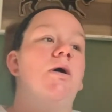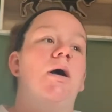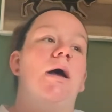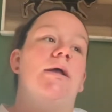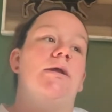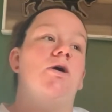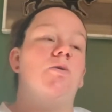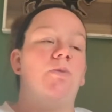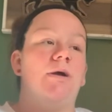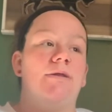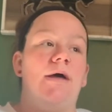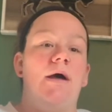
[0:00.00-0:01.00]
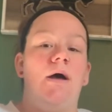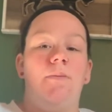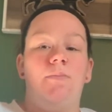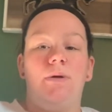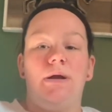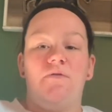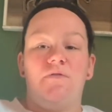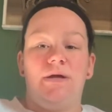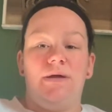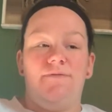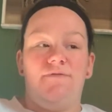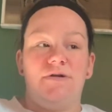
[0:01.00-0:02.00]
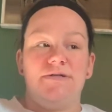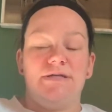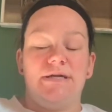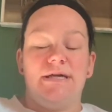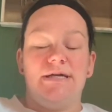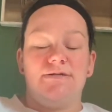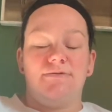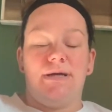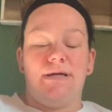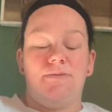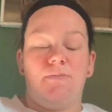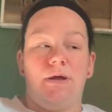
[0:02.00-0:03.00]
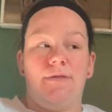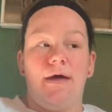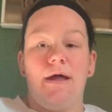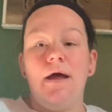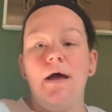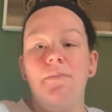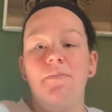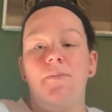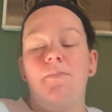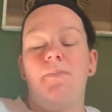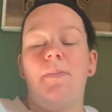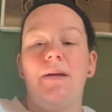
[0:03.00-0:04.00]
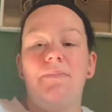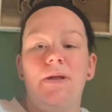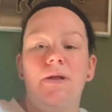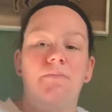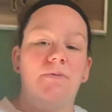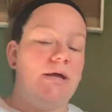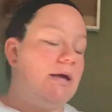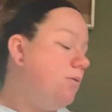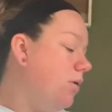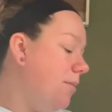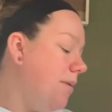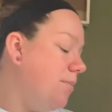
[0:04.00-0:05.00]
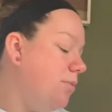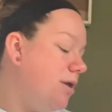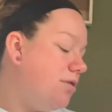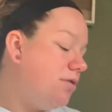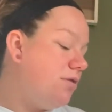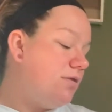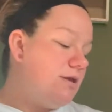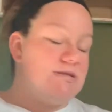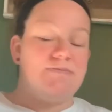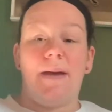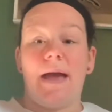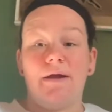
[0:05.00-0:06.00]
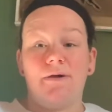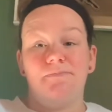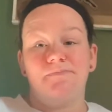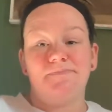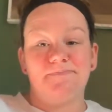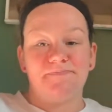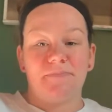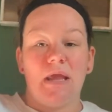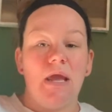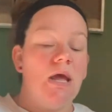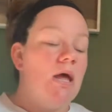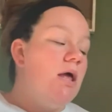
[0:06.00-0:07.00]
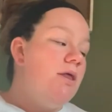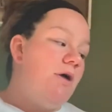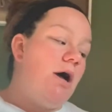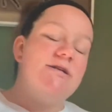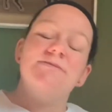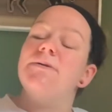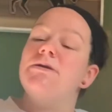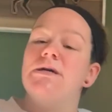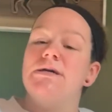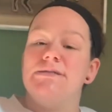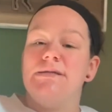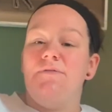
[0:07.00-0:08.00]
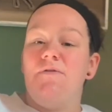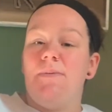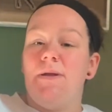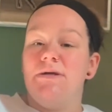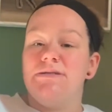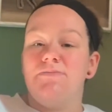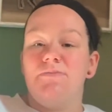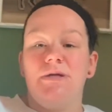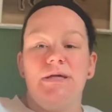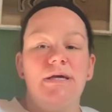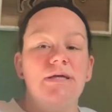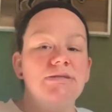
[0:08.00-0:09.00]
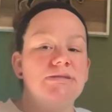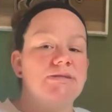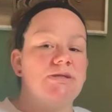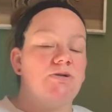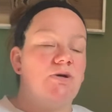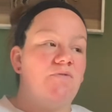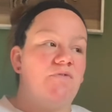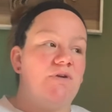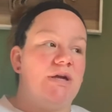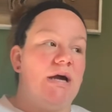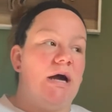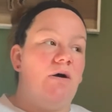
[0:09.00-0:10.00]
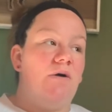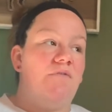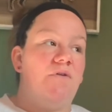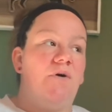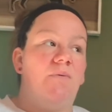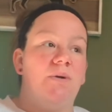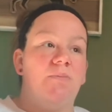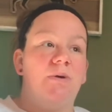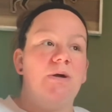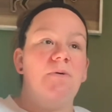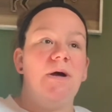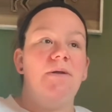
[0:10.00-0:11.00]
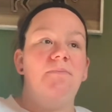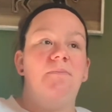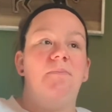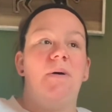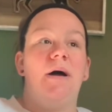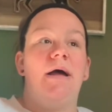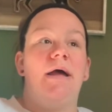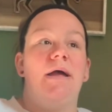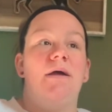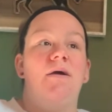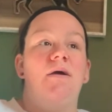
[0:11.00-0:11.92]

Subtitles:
and he'll bring that up whenever he feels like he's ready to bring that up. My pillow and blanket will come up with this bag. The hospital does give you pillows and blankets, so don't freak out if you don't want to bring one, but